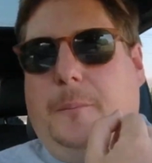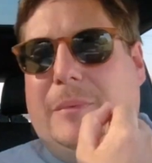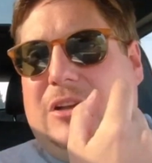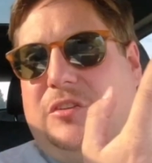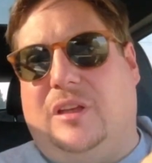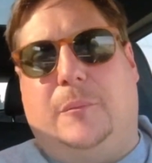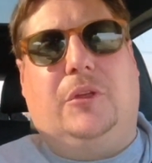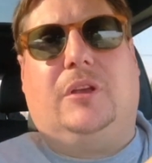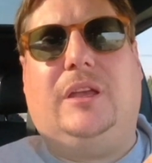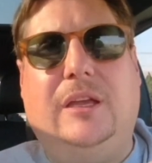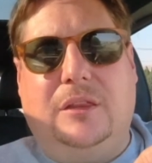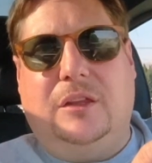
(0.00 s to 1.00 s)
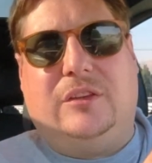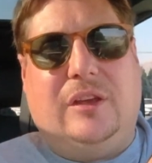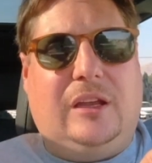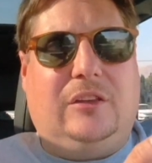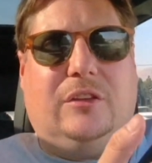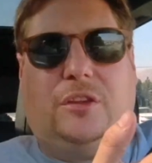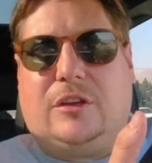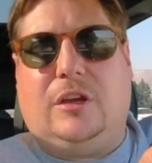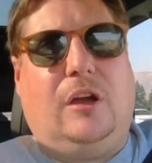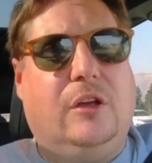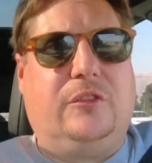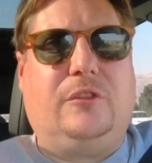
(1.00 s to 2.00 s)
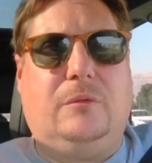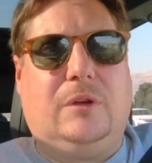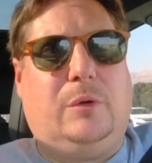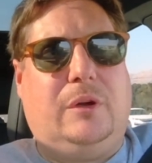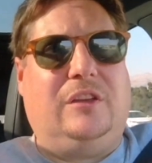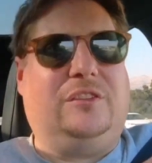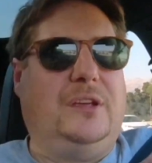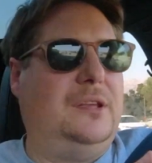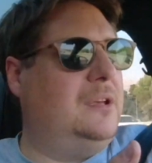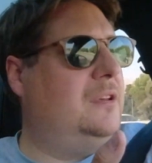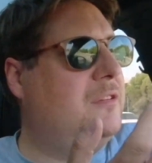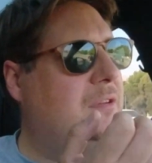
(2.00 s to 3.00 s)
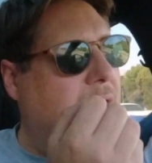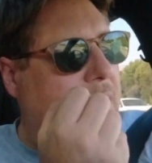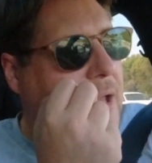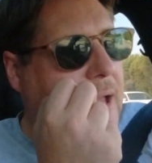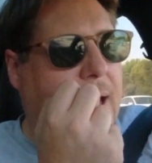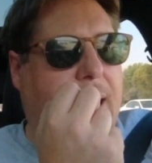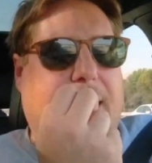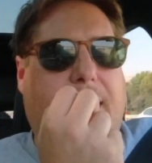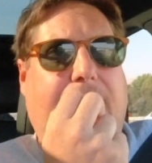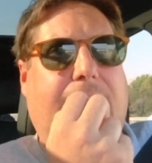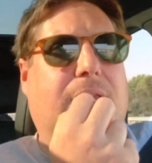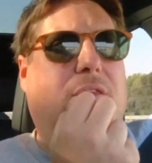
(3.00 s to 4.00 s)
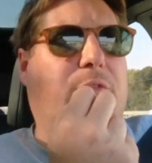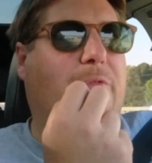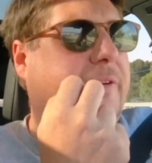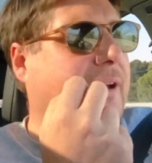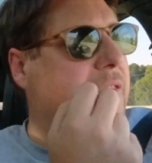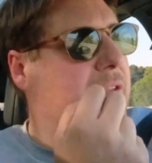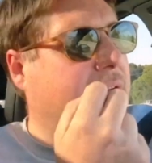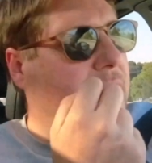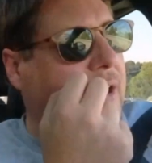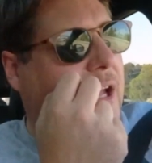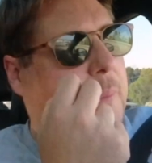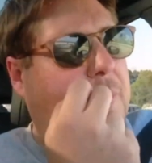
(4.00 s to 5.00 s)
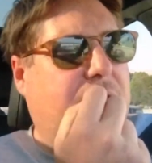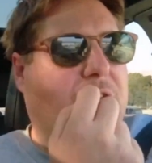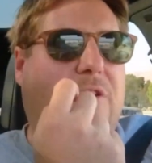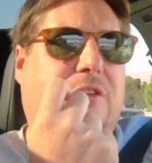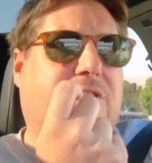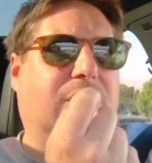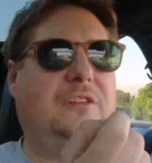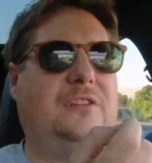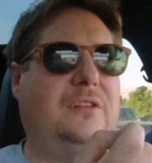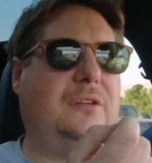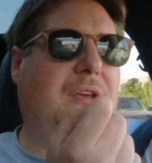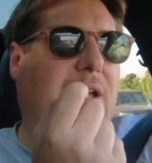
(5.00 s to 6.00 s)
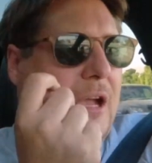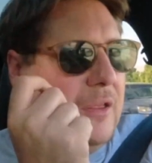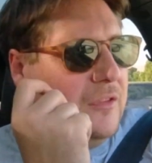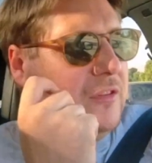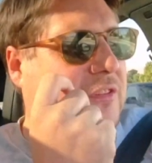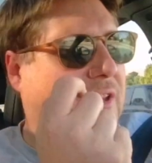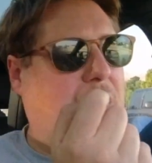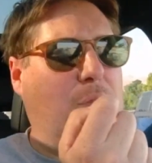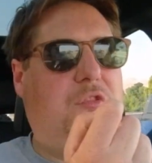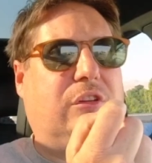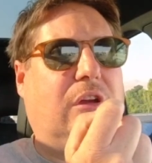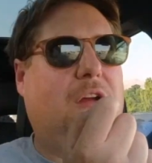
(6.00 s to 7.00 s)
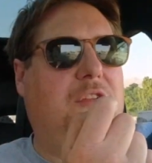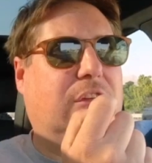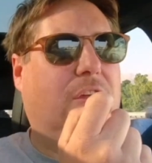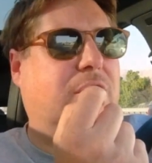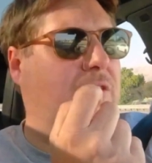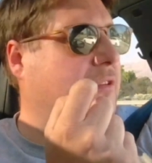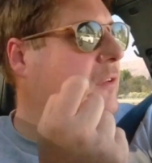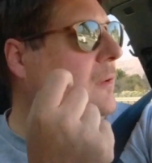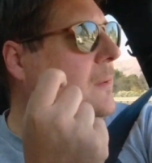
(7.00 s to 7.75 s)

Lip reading: Because I'm looking at the data, the car's not requesting this, and the fact that it happens consistently at the same charges,